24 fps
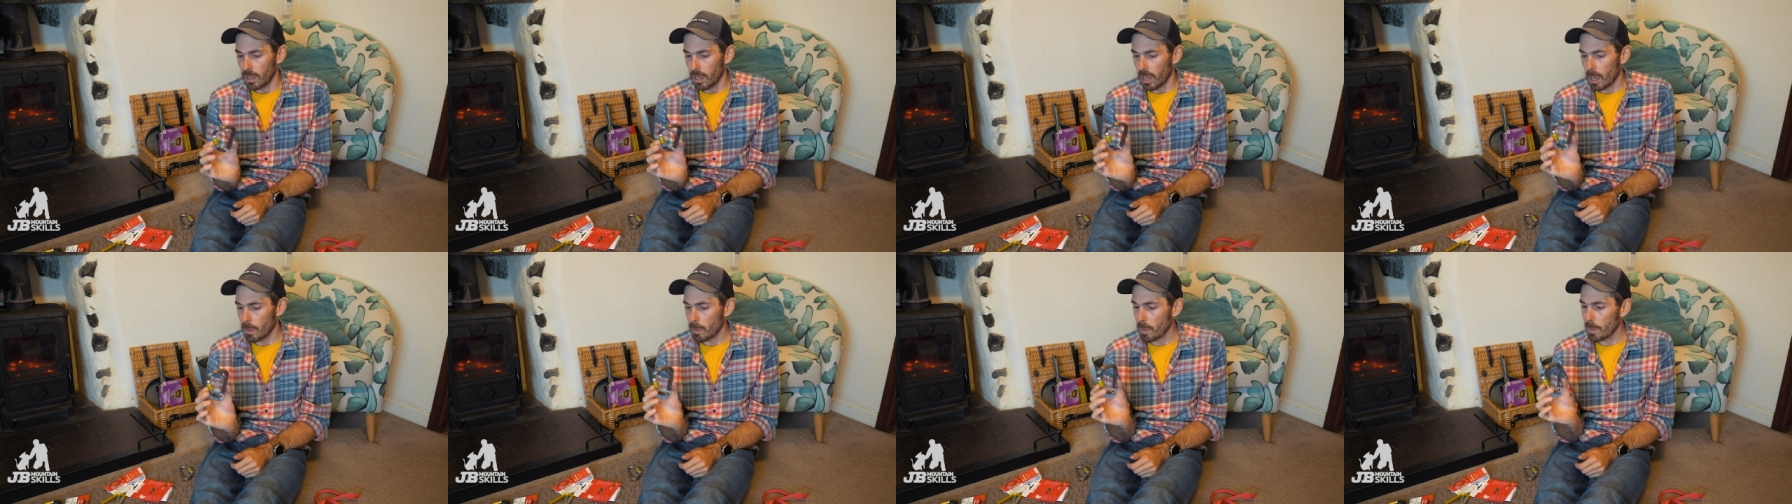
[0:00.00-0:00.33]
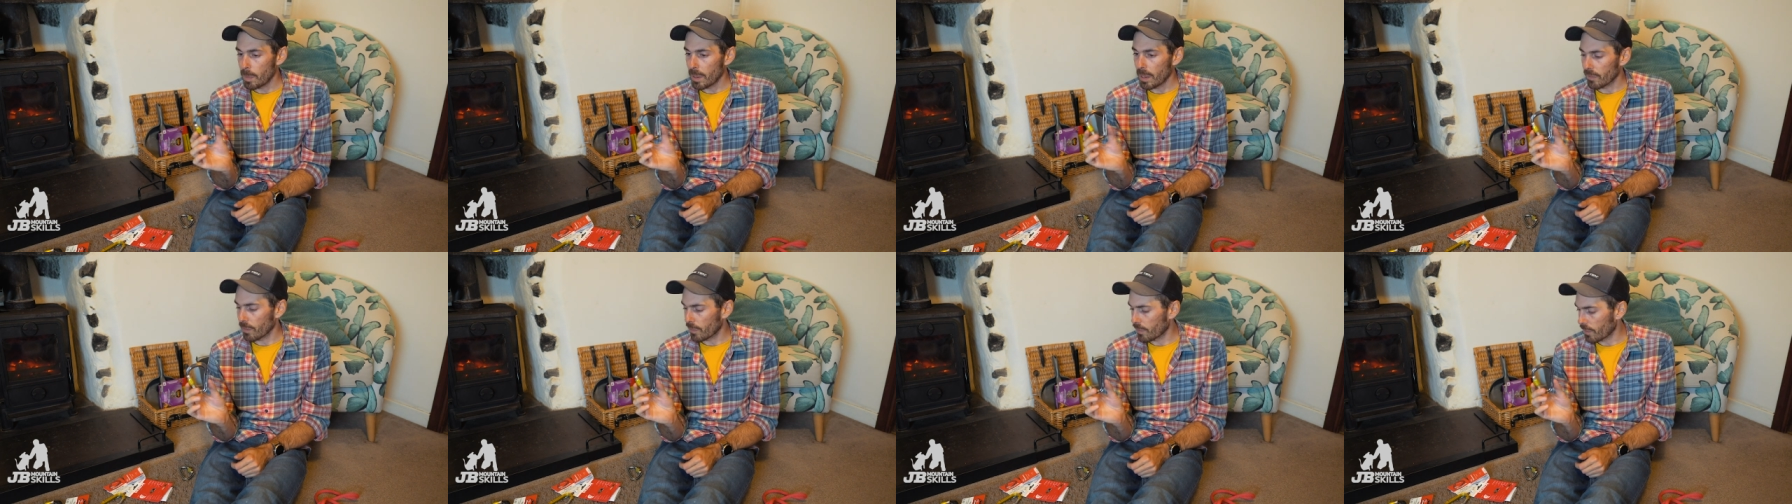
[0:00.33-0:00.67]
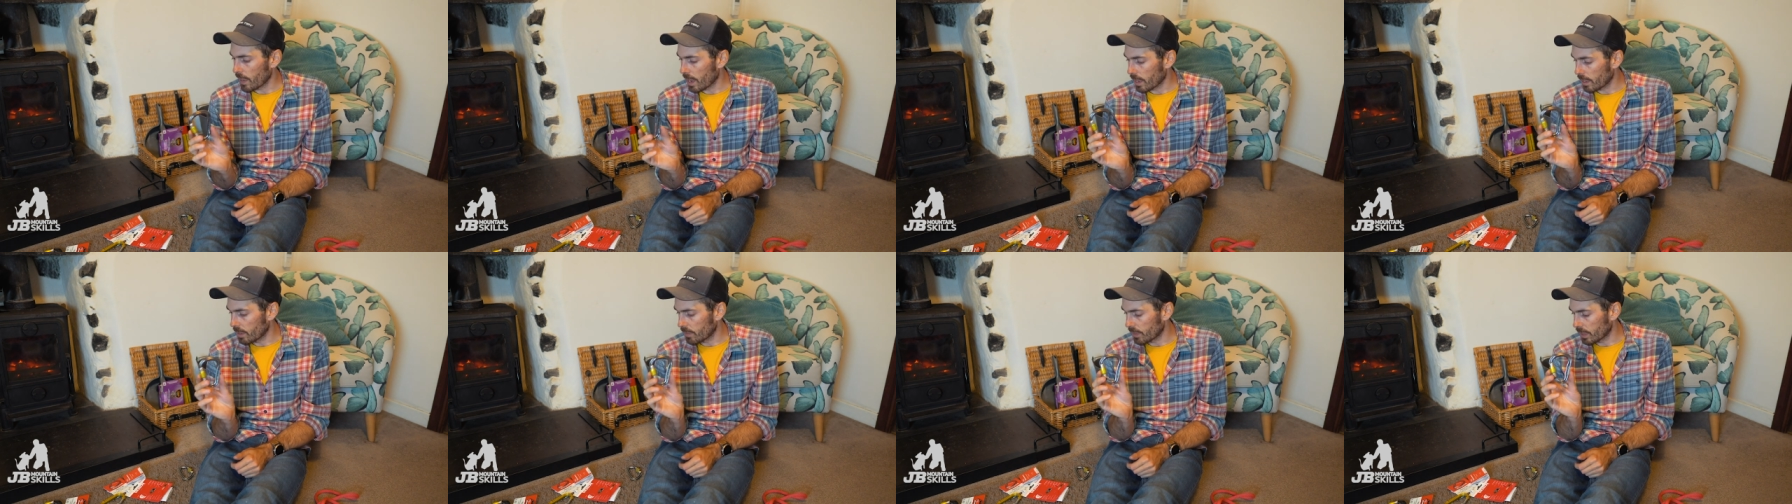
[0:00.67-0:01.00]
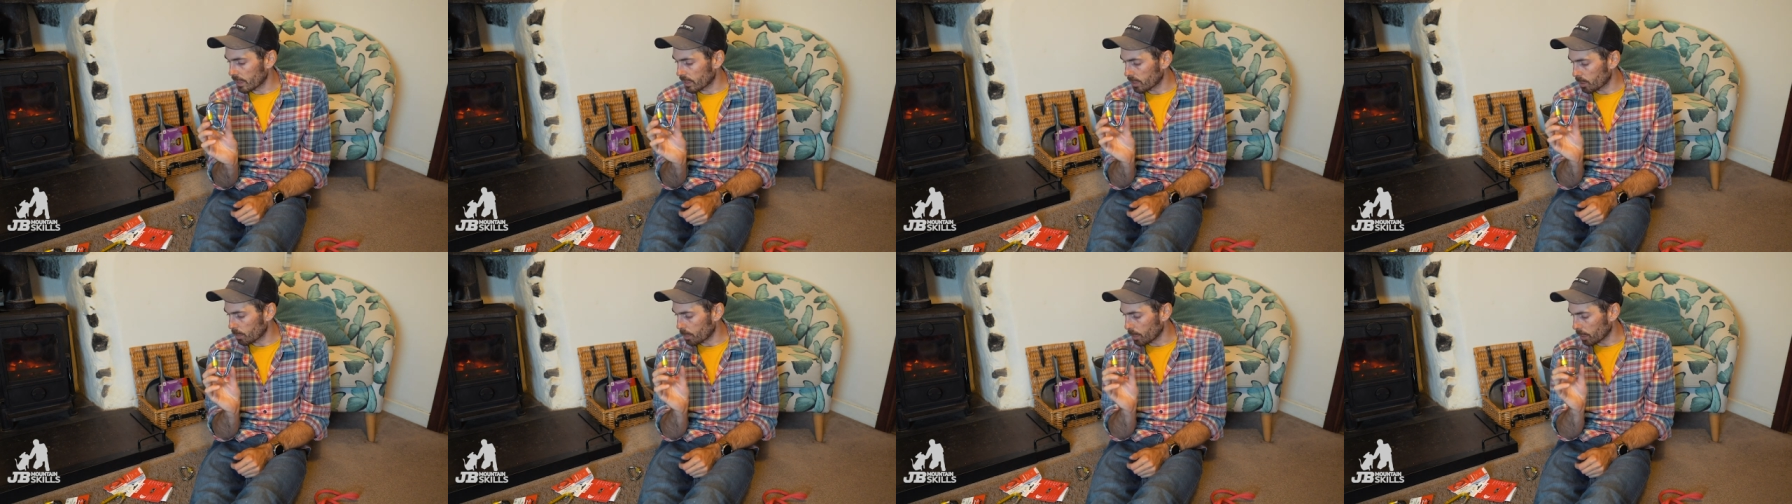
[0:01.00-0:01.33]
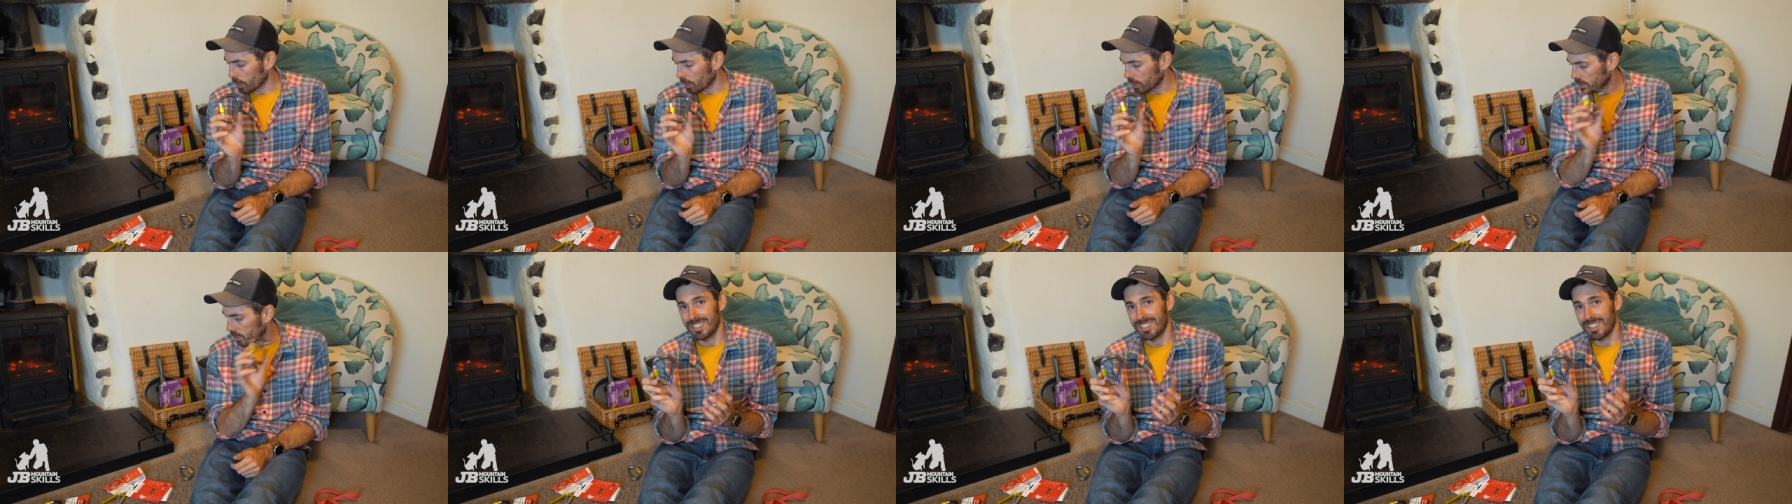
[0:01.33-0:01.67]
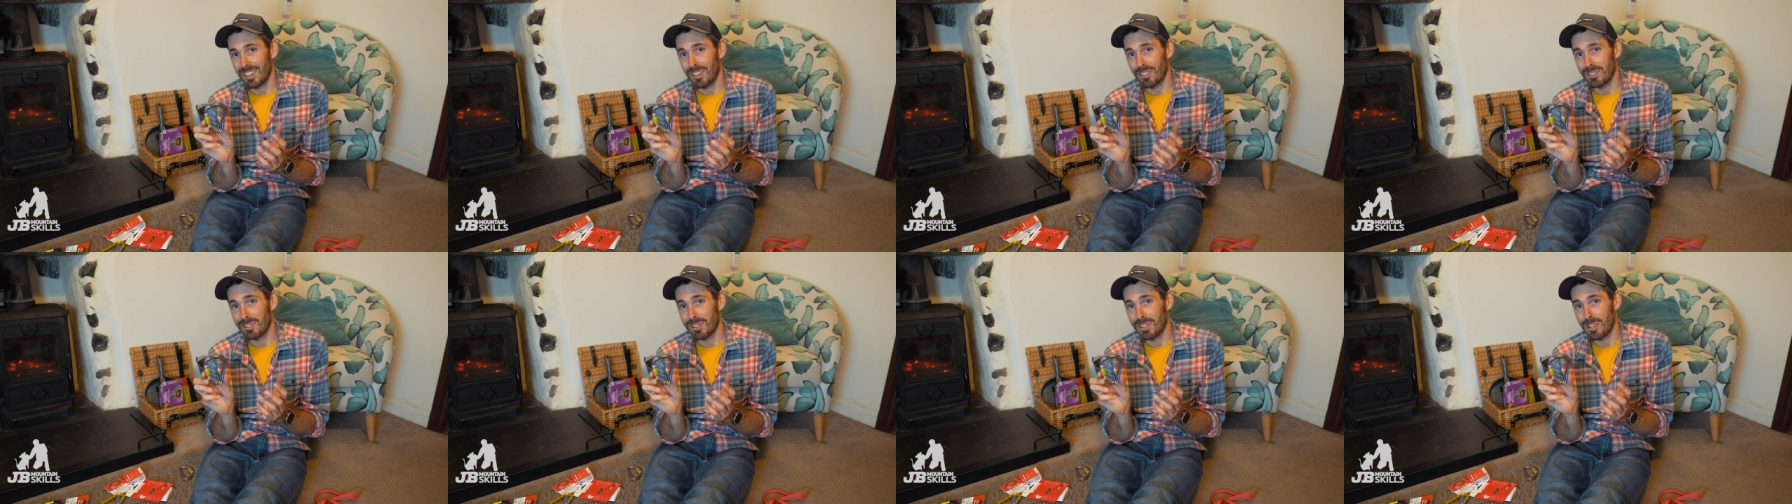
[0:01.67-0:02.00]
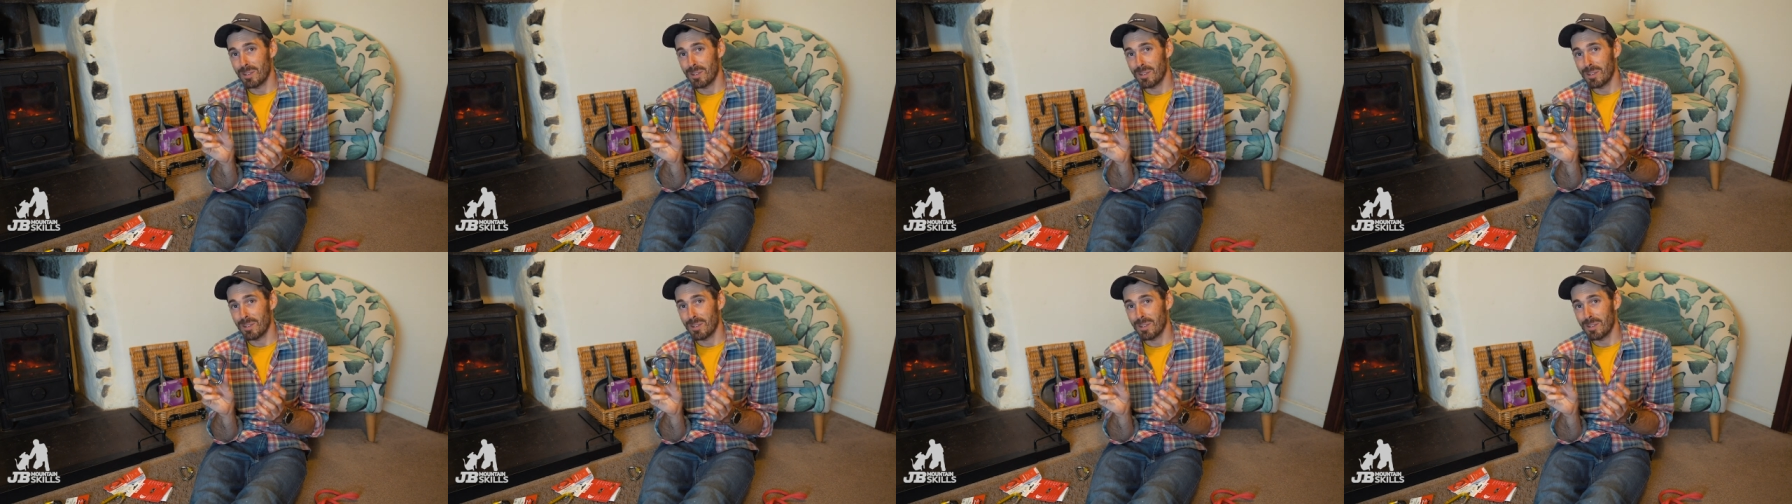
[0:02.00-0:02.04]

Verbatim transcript: I'm a bit of a fan of it, to be honest. So